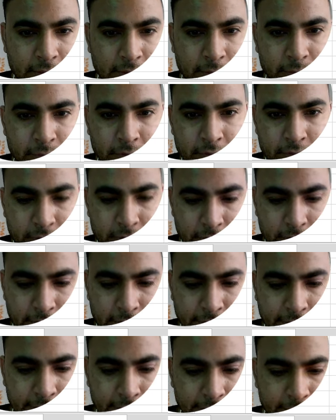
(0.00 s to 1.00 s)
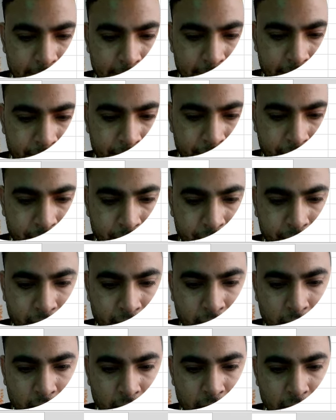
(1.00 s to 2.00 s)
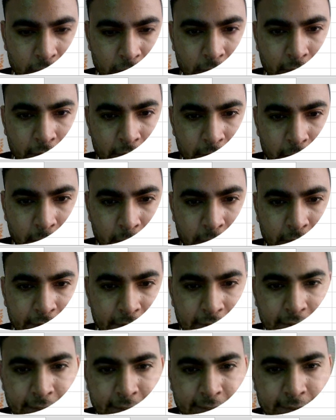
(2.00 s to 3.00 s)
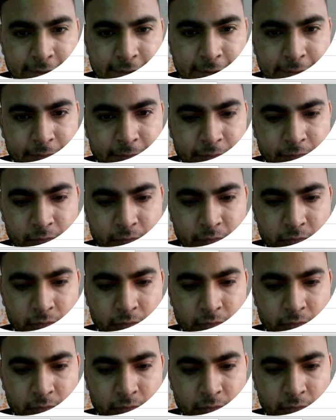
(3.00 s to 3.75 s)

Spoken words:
Example, Sunday, Monday,